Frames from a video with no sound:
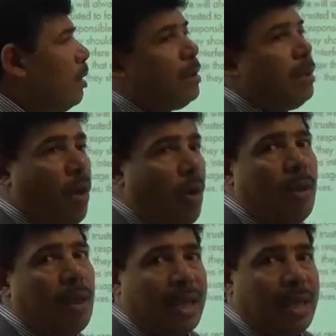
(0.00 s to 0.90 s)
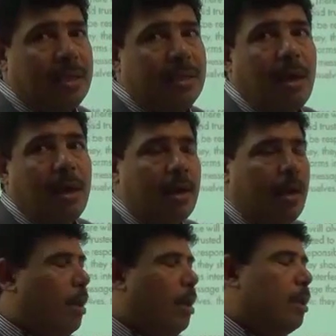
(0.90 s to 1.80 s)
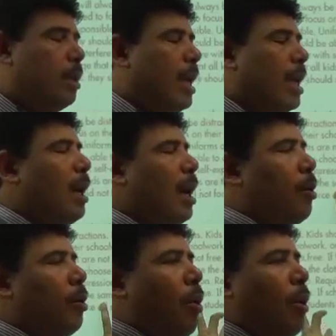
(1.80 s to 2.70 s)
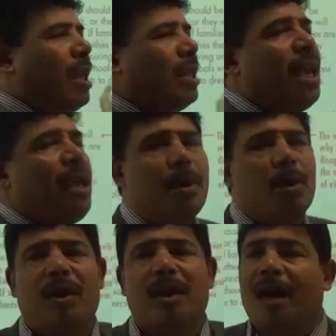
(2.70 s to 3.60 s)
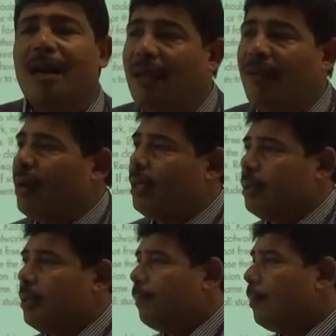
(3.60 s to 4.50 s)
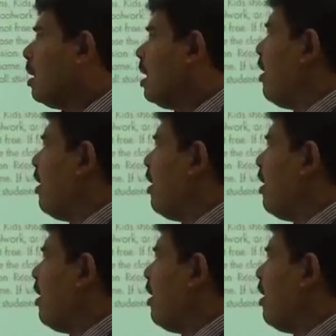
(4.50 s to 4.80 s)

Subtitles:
Not all the kids are not all the same, because they are different.